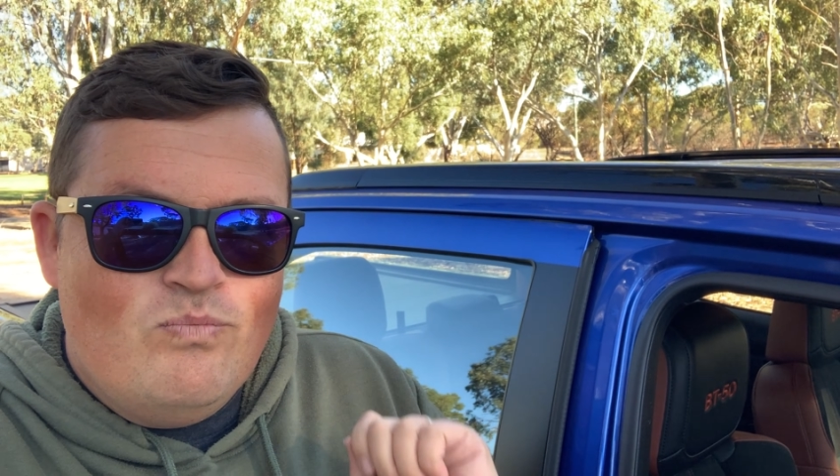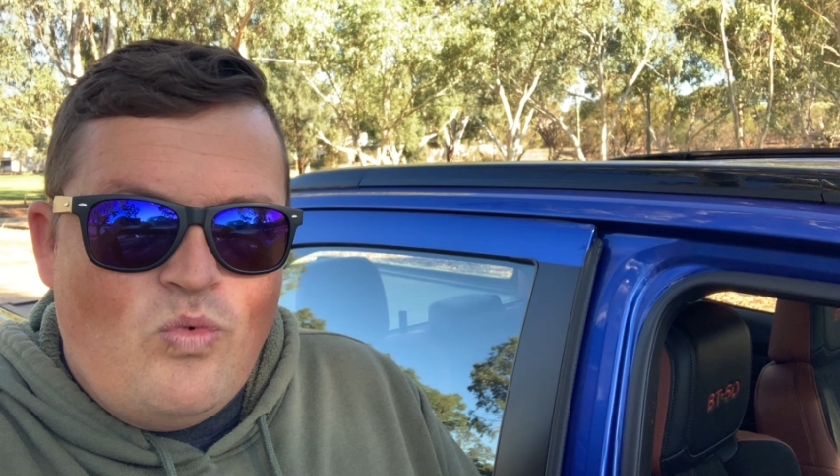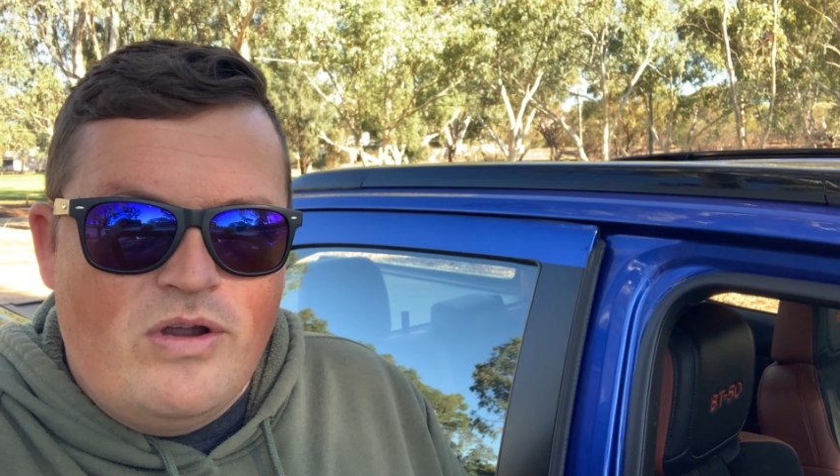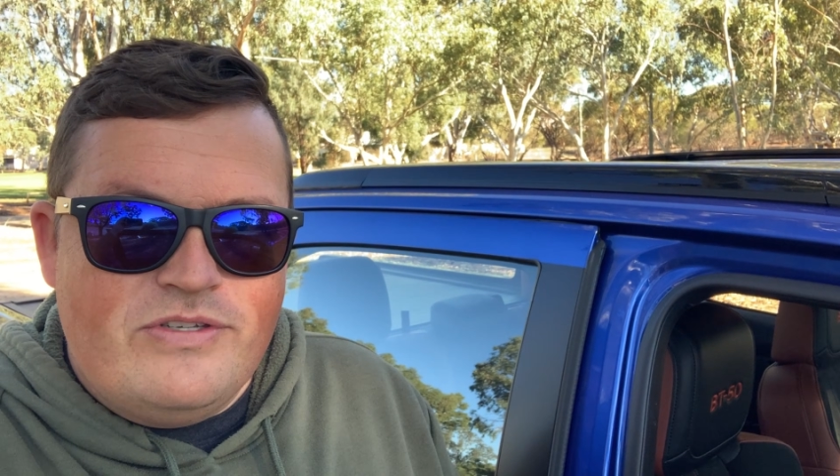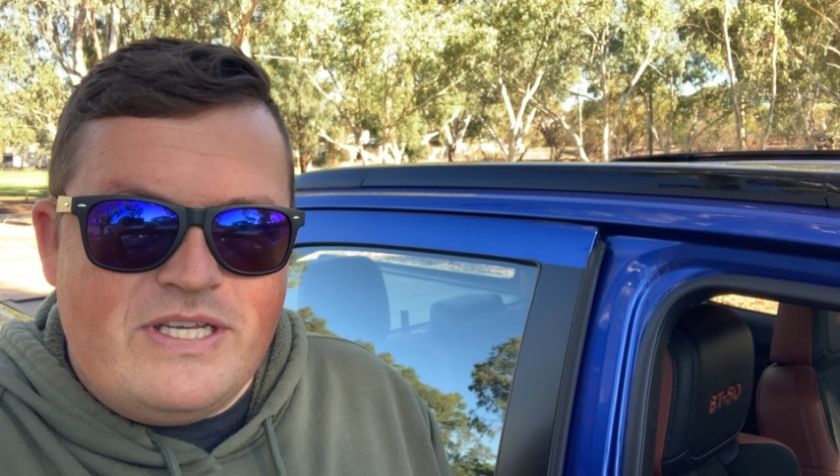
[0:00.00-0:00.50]

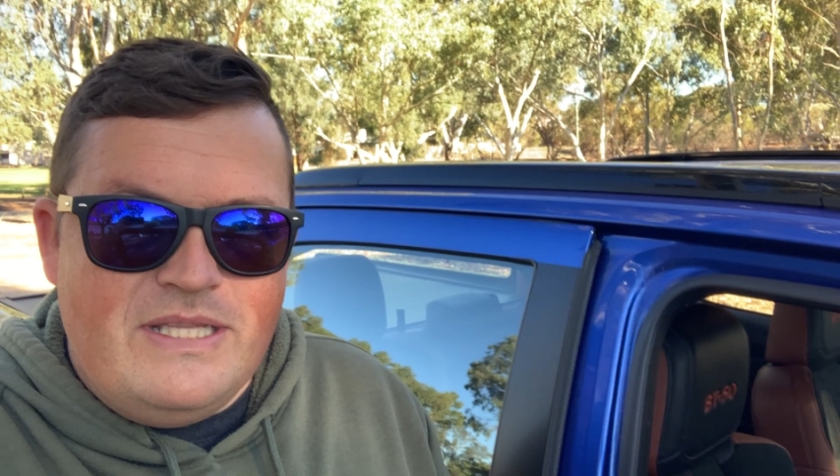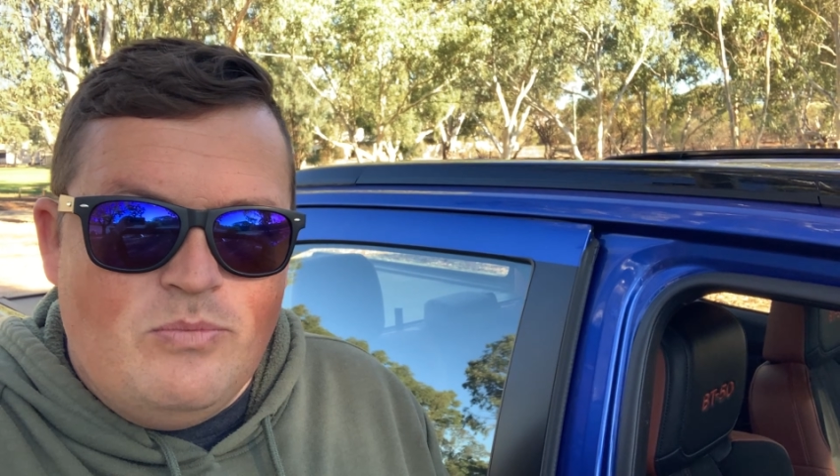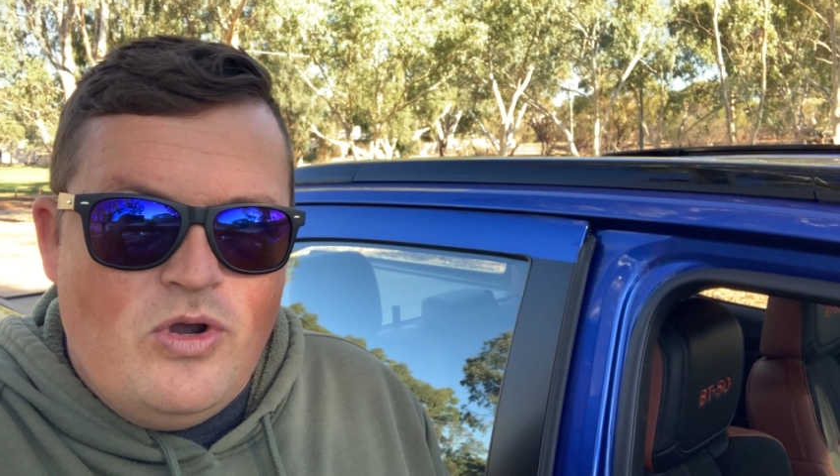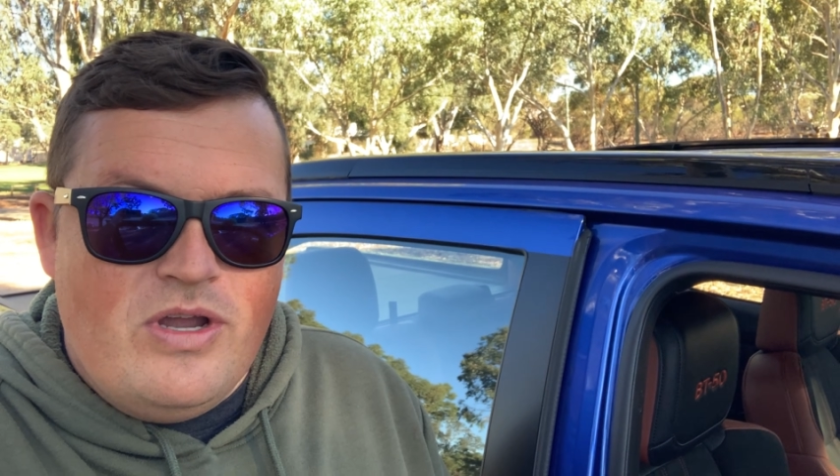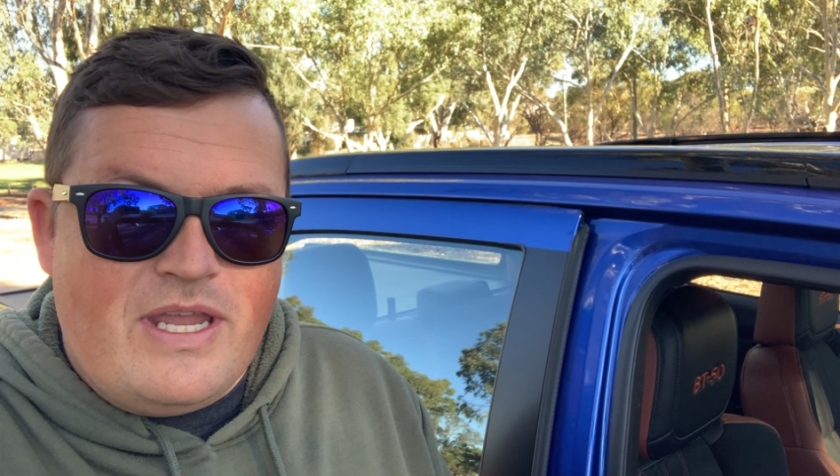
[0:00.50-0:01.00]
won't see them
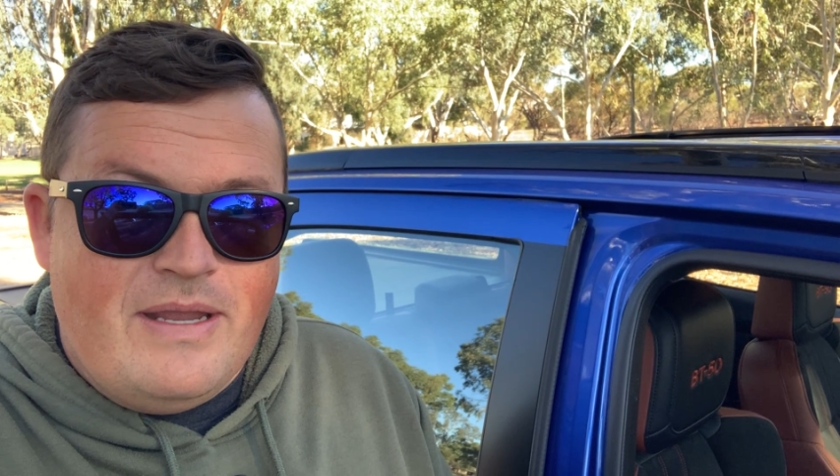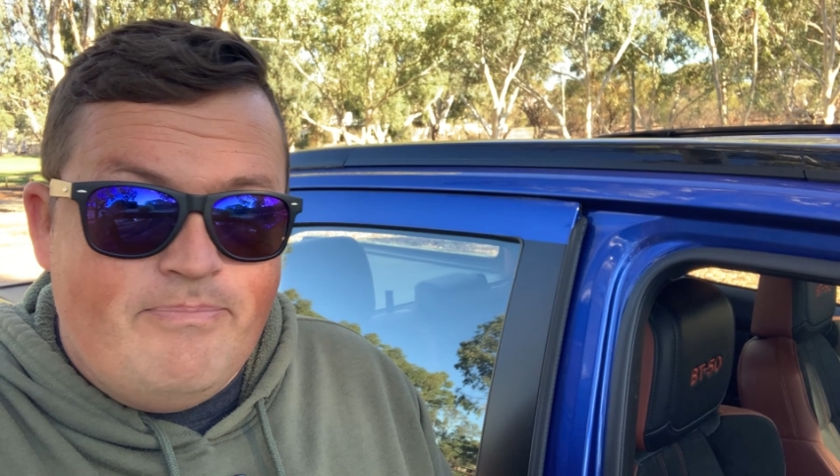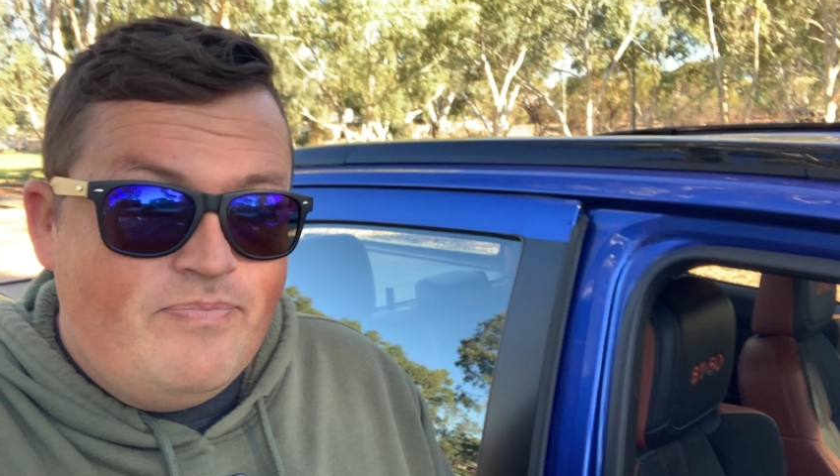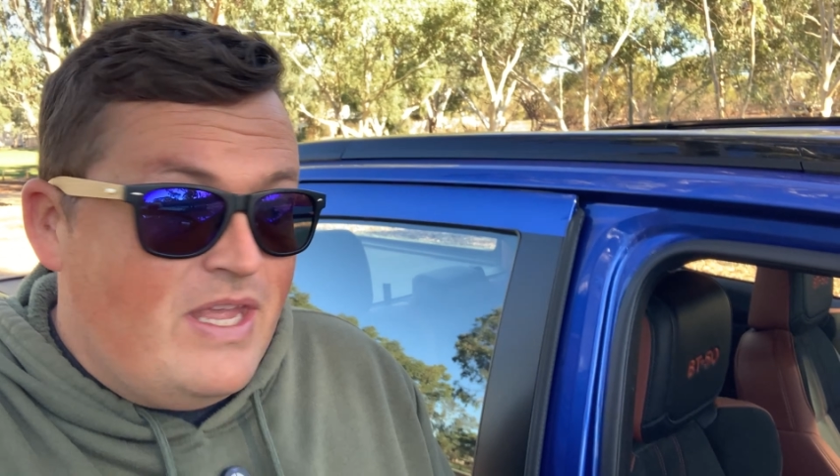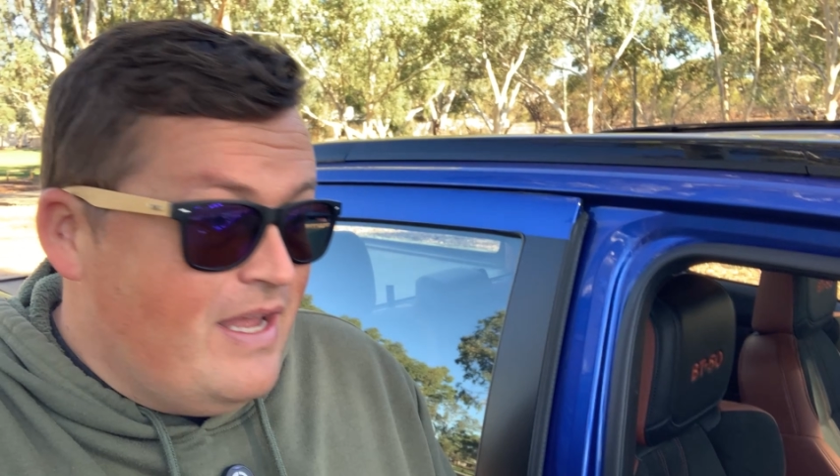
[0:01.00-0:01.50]
working.
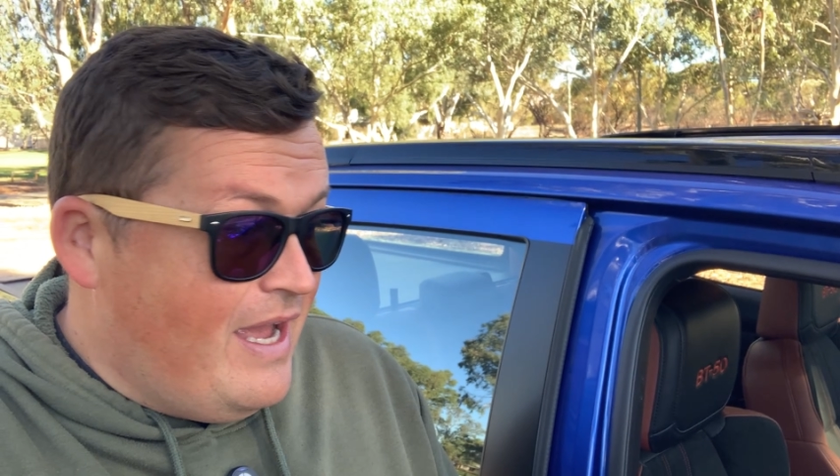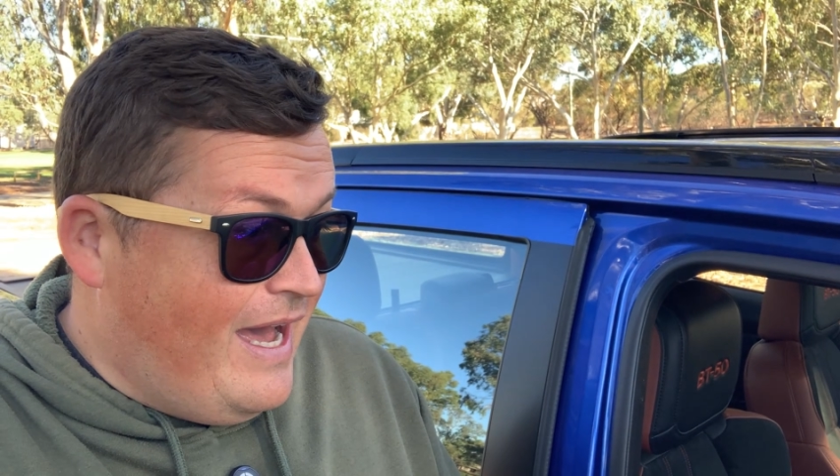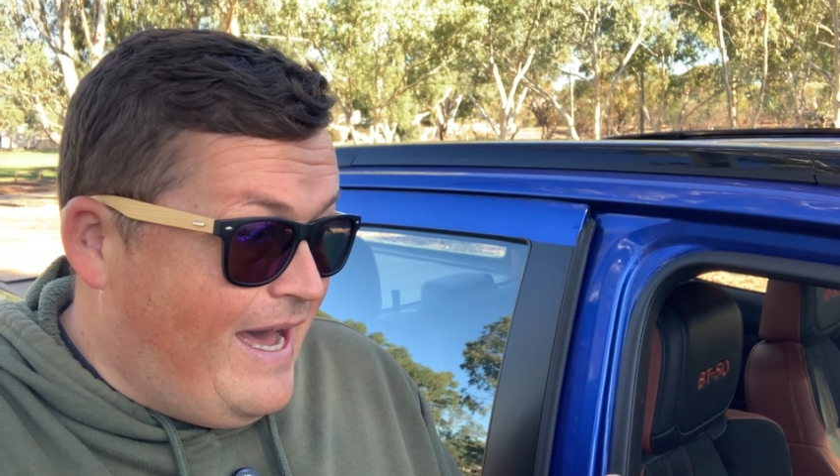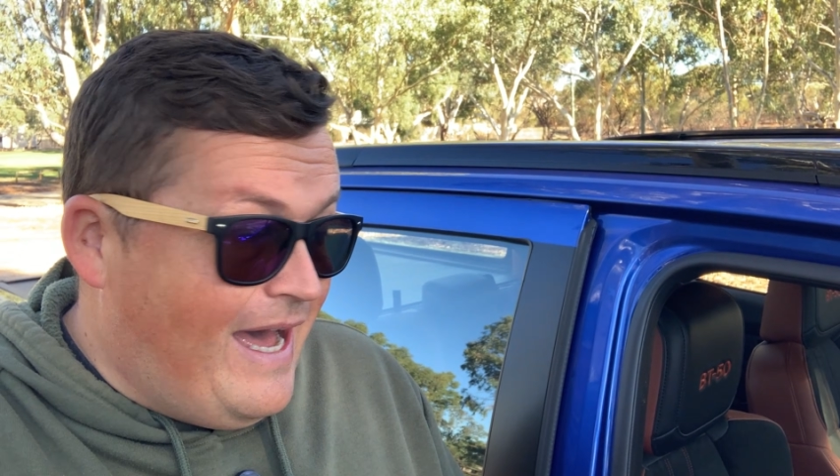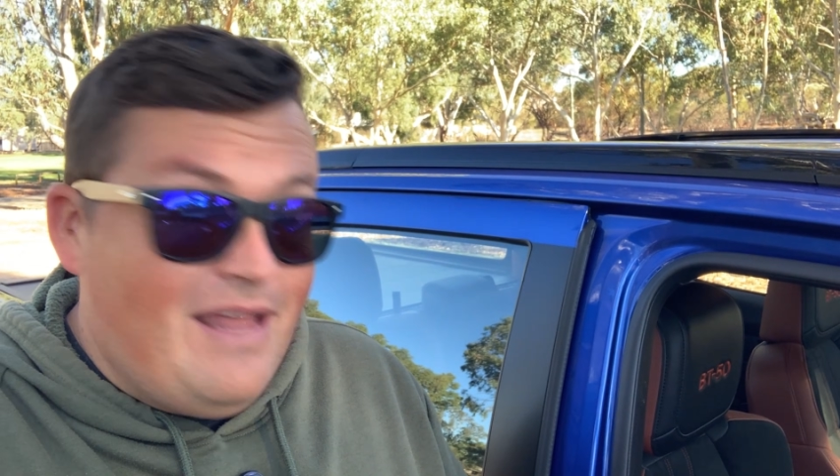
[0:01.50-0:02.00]

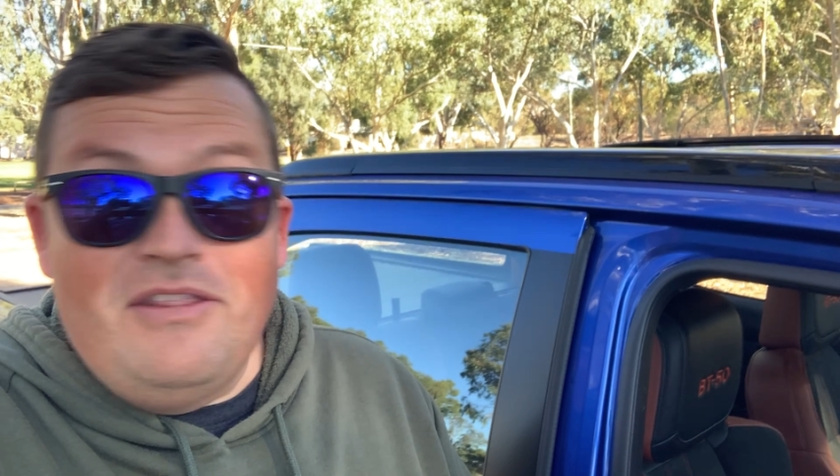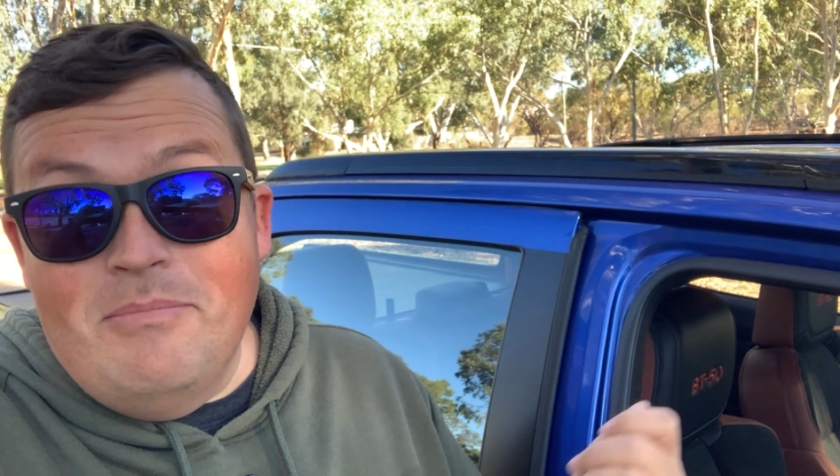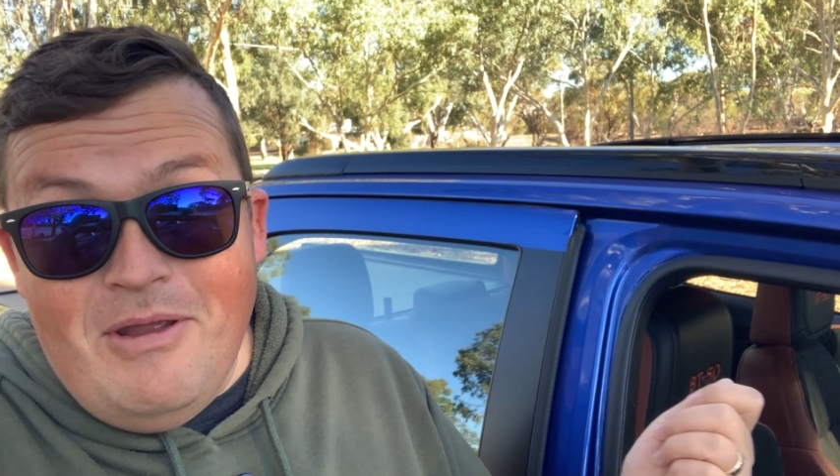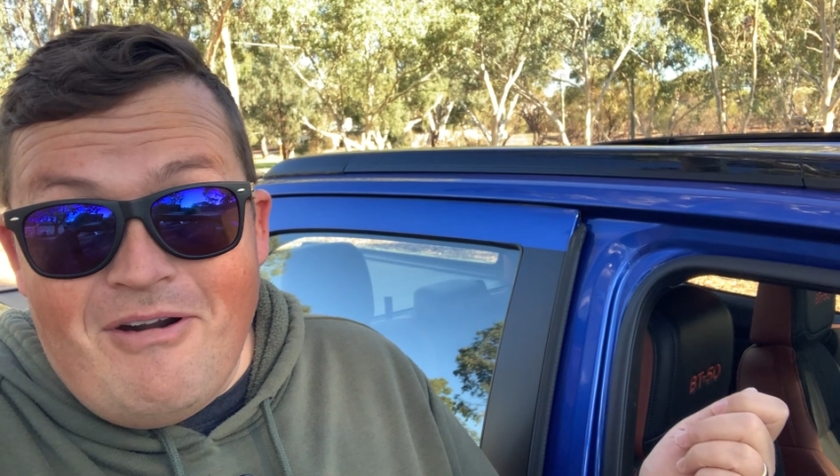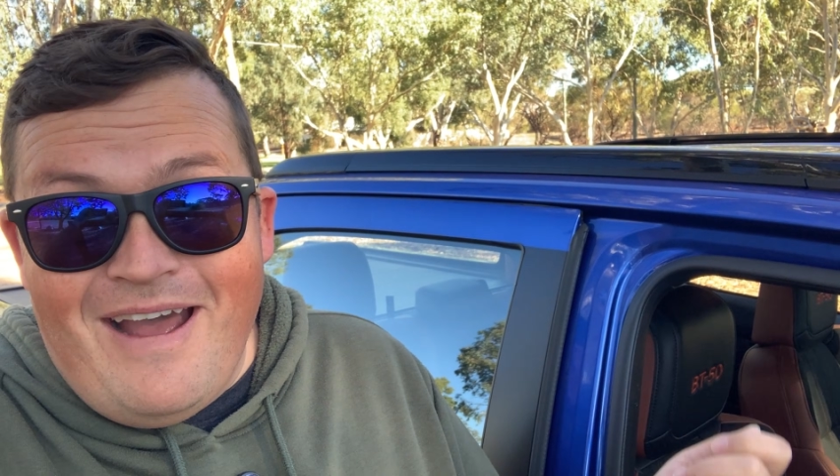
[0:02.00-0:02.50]
The
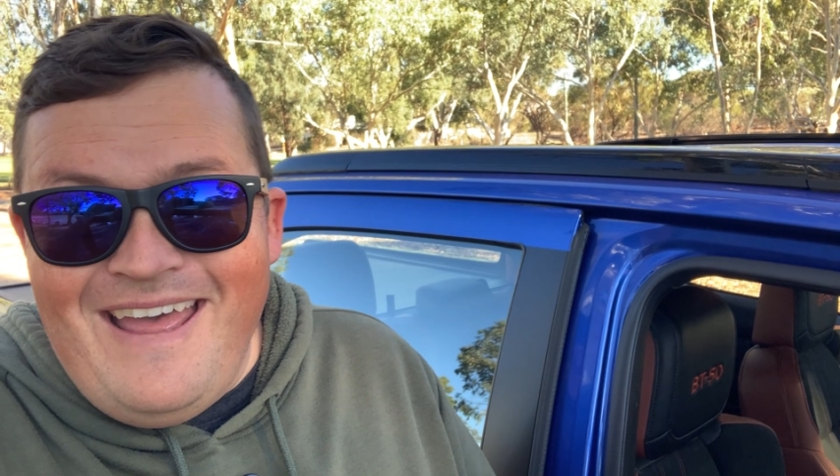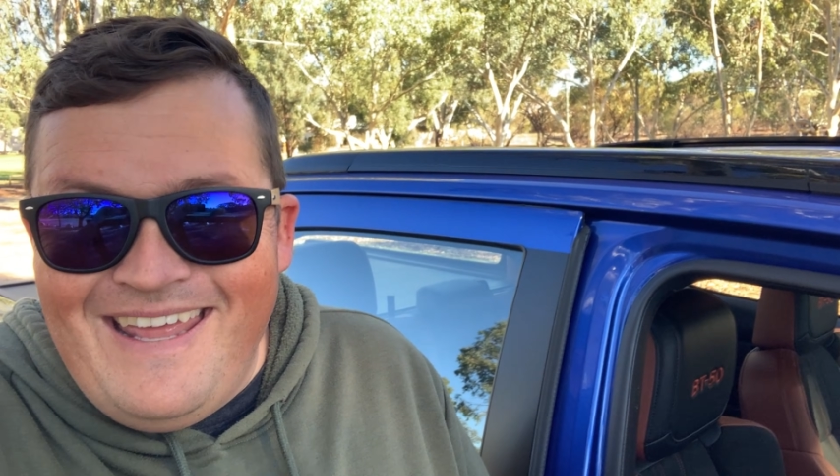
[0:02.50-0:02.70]
mirror,